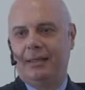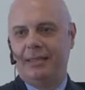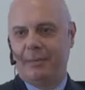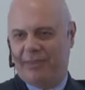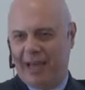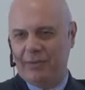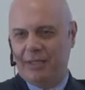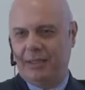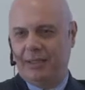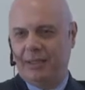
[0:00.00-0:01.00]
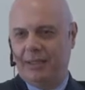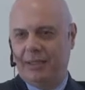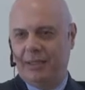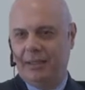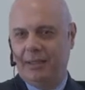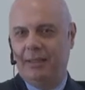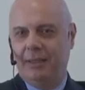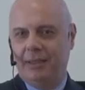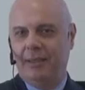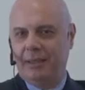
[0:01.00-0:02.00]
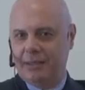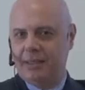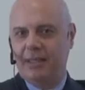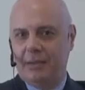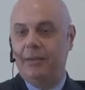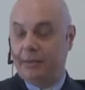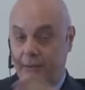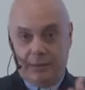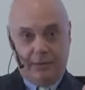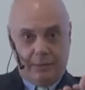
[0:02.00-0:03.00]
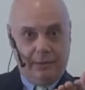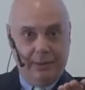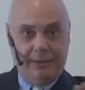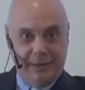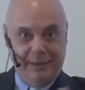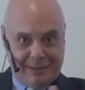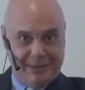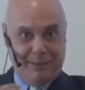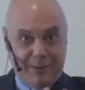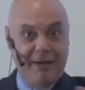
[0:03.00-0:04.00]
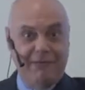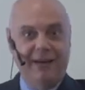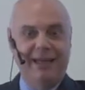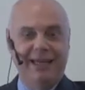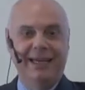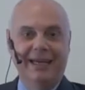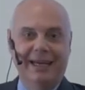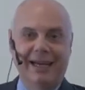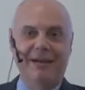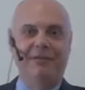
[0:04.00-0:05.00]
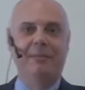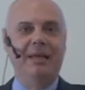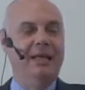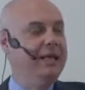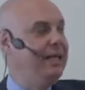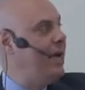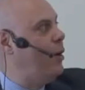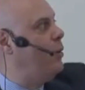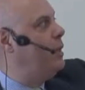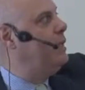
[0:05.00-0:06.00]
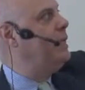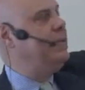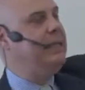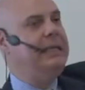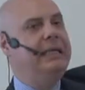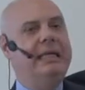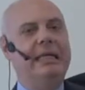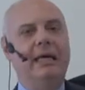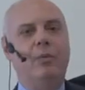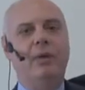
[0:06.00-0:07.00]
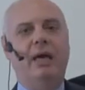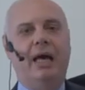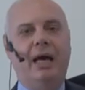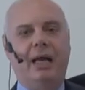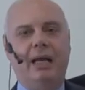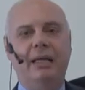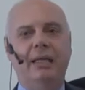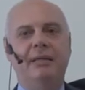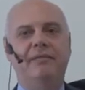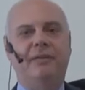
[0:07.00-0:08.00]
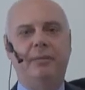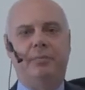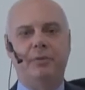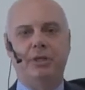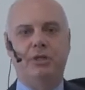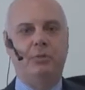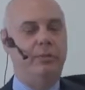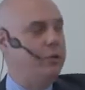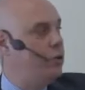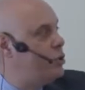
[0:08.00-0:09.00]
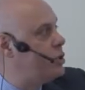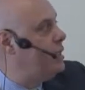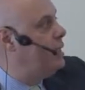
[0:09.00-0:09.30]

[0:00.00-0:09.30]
some thousand, 6,000. Roughly. I mean, now here we are in a different position because